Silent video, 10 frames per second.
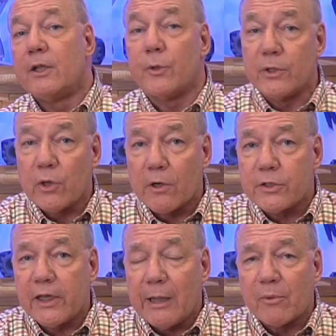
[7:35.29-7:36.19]
to a
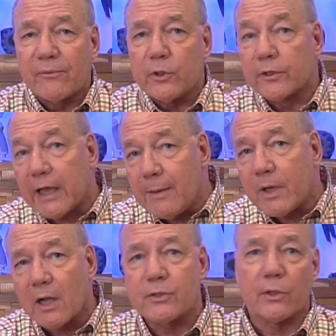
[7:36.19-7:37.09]
charging cable for your game
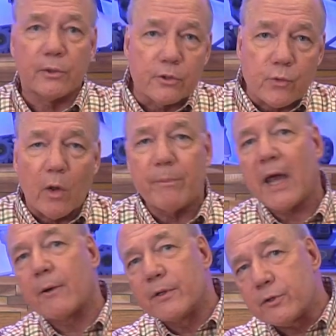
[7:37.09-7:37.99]
console, your drone
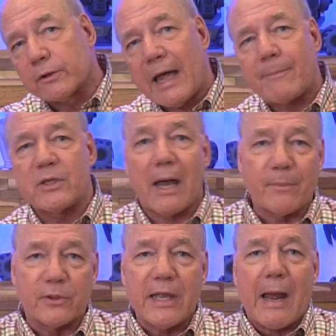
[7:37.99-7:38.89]
batteries, your laptop,
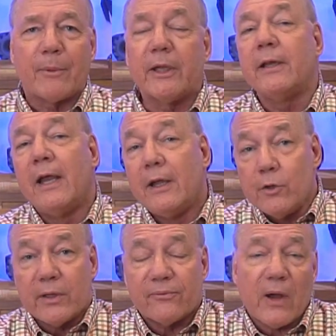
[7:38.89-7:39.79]
your tablet.
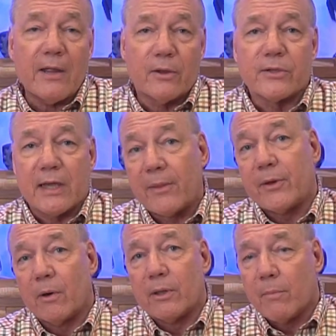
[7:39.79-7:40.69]
You can find those out
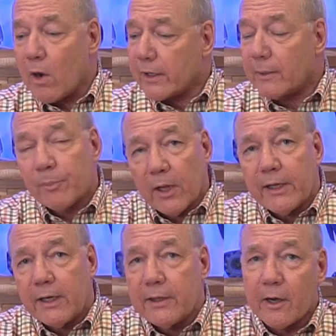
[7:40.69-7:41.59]
there on the market. Plug
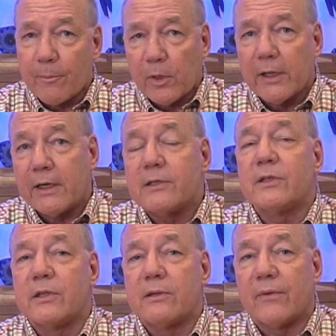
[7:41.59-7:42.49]
it in there, plug it into
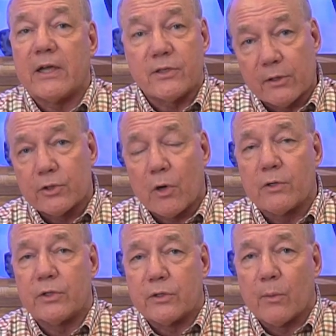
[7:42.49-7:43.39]
the device, it'll
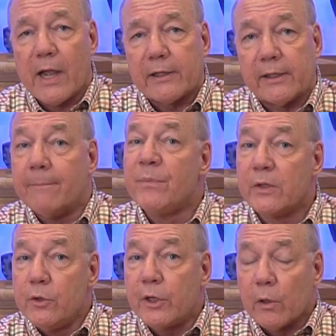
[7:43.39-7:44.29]
charge it directly.
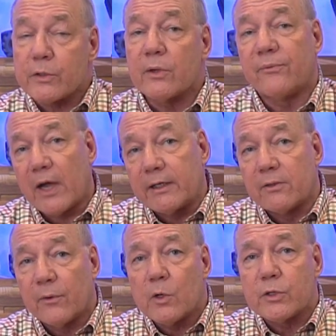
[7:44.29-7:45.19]
You can also find
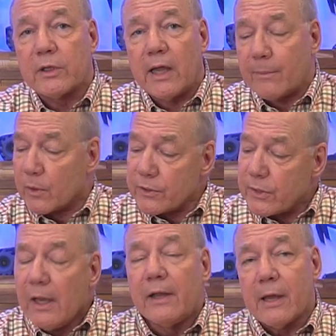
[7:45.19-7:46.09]
conversion cables
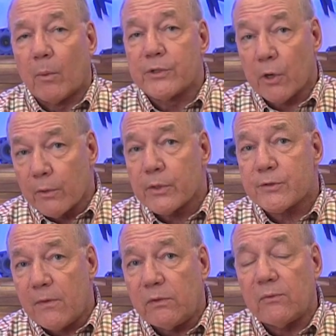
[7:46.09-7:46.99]
that will turn those
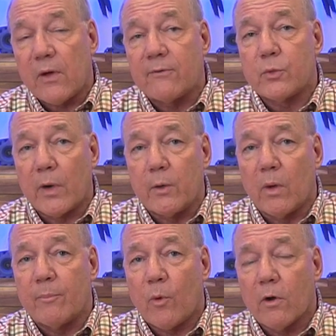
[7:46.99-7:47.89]

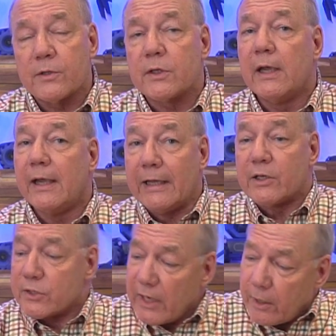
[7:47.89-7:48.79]
5521 ports into
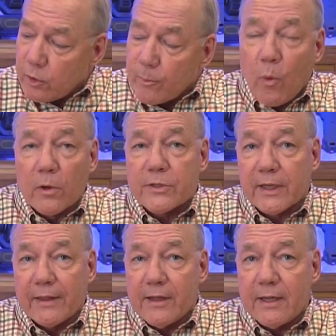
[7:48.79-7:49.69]
standard ports
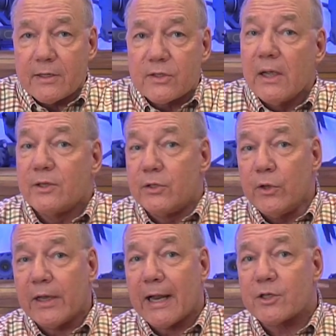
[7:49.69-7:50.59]
like this, so you
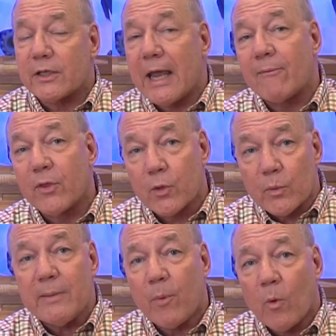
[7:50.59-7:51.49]
could actually have
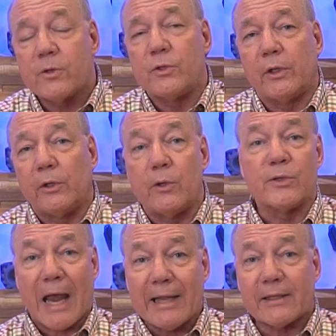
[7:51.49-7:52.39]
three ports you can
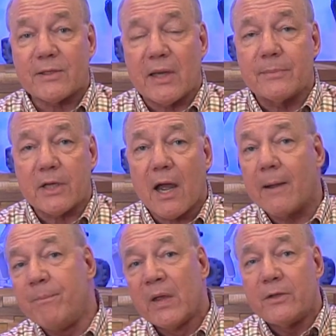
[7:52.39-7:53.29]
use at the same
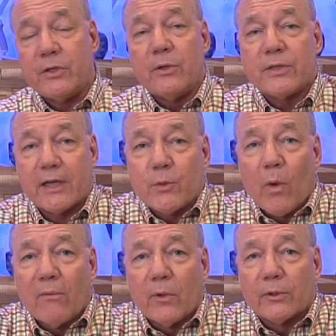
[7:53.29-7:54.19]
time to use that
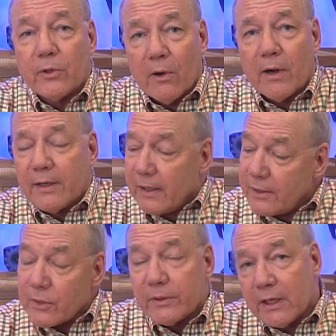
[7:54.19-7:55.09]
12 volt current.
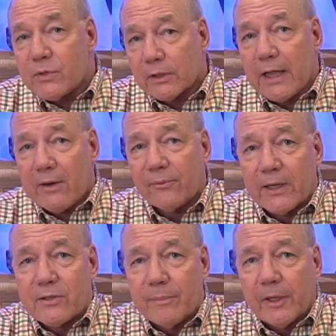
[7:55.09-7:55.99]
So it gives you a lot of
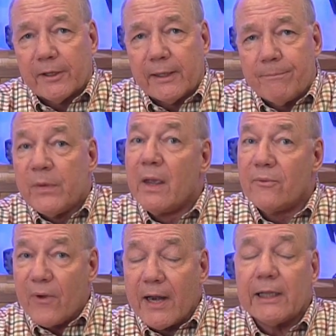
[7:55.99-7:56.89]
flexibility.
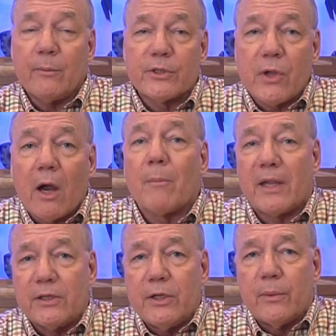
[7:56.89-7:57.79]
Finally, we'll talk
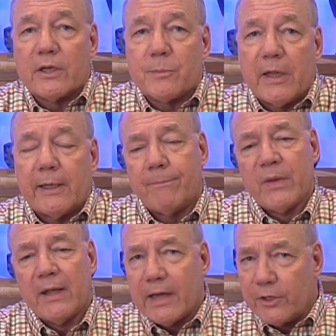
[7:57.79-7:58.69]
about the USB.
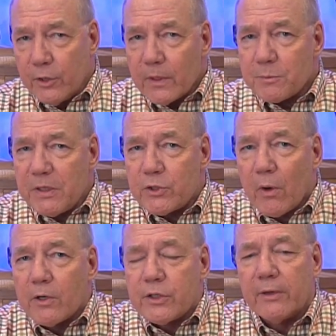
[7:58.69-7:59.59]
Now, USB
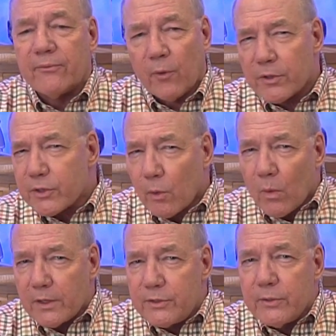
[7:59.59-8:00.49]
charging falls into
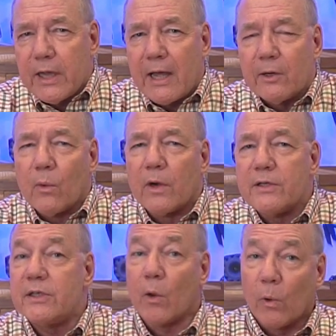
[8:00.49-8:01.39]
one of two categories:
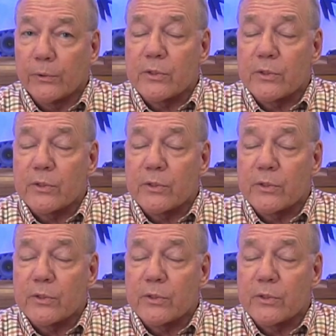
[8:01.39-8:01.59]
the older